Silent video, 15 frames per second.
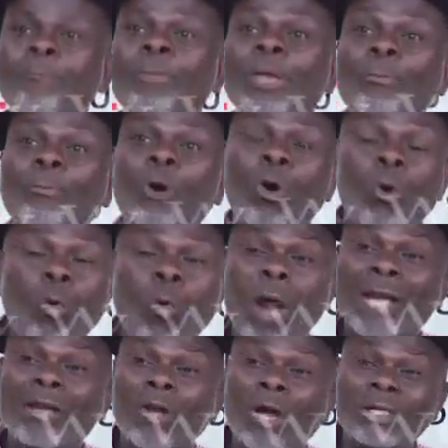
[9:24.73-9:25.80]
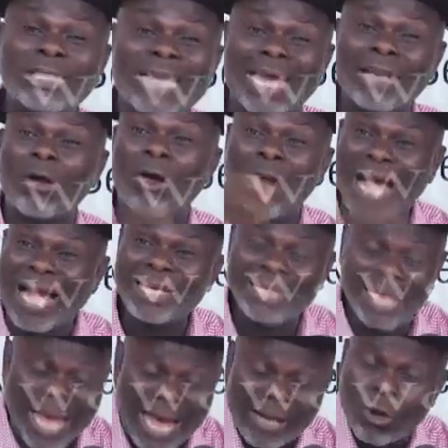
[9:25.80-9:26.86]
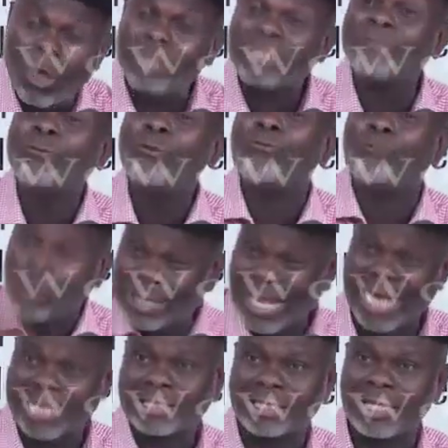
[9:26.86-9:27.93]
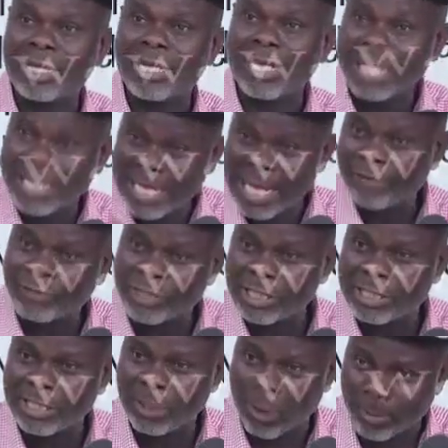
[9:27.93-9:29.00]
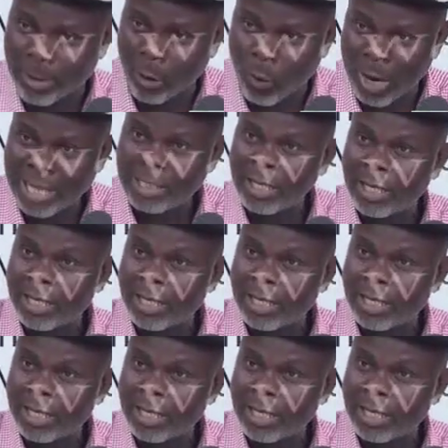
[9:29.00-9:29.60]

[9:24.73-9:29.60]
People who are not, they are not even voters in the FCT, number one.